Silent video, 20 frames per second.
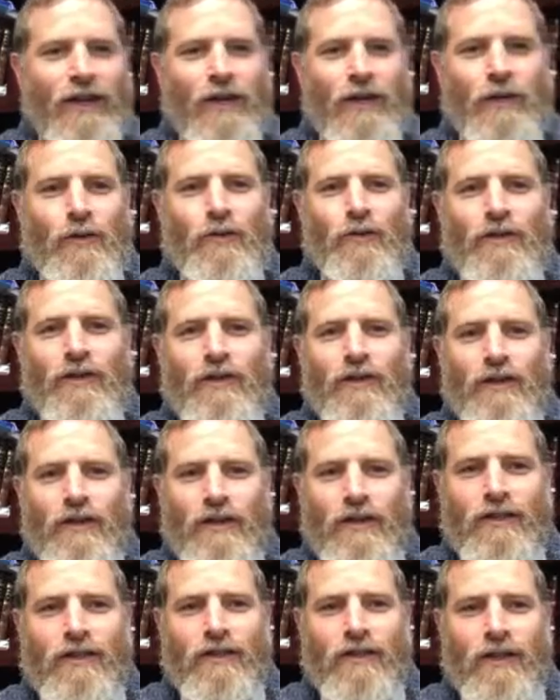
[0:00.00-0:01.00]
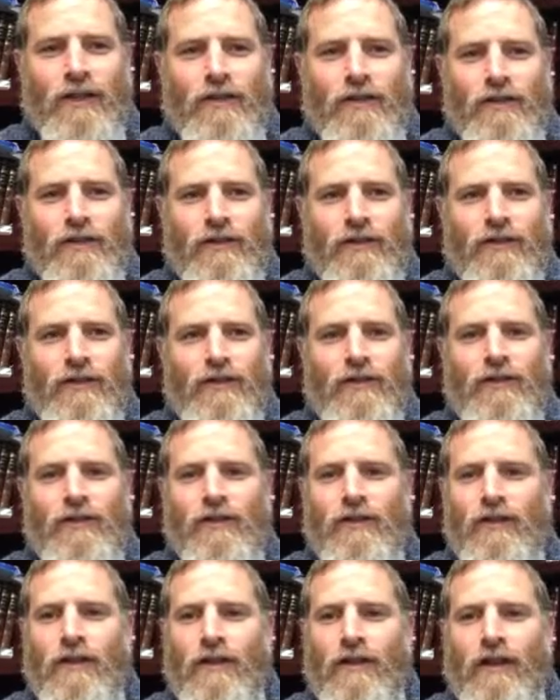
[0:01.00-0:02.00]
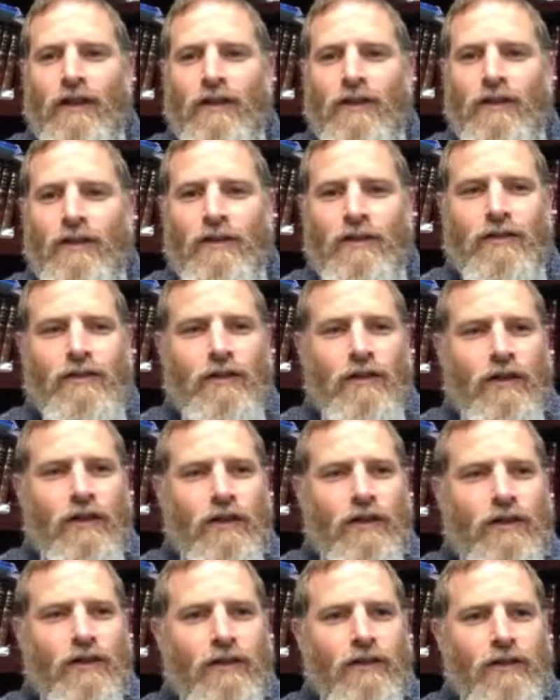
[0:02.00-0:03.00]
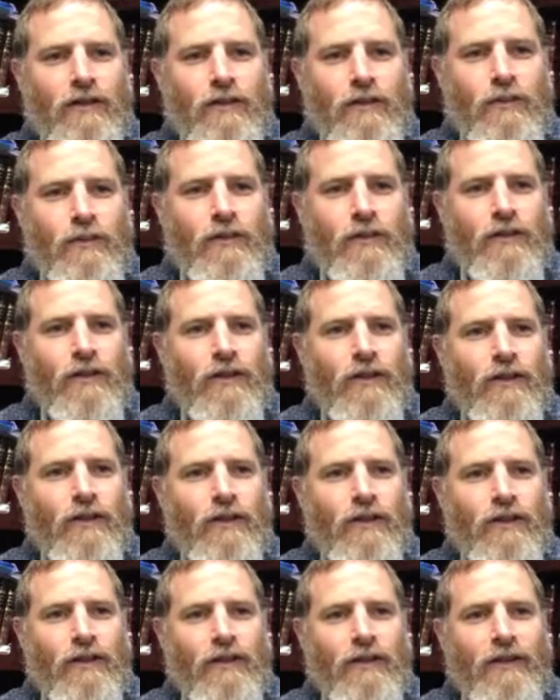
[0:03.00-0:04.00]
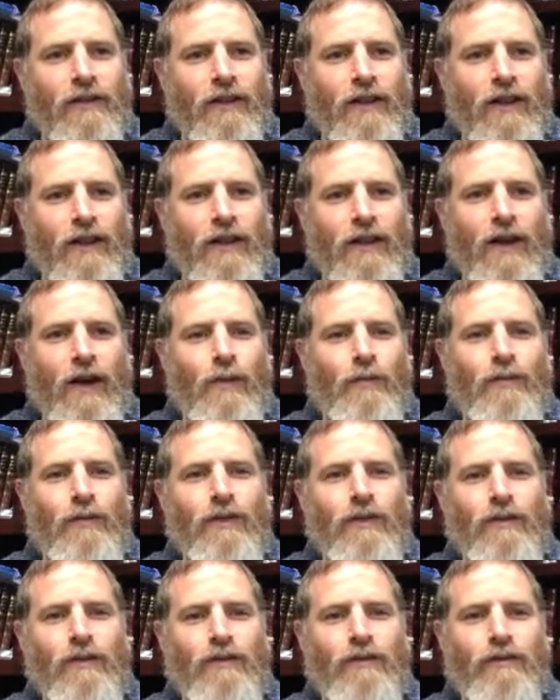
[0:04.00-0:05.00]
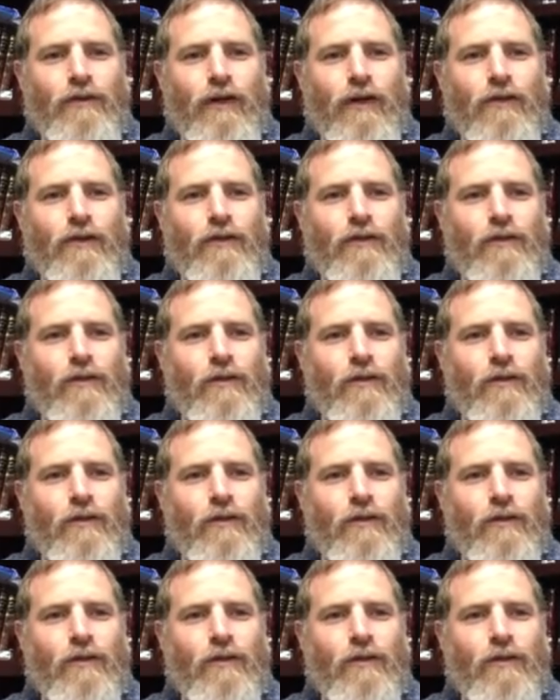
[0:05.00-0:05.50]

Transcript: and critique. It sounds this is today, and it's a it's almost a a common thing to find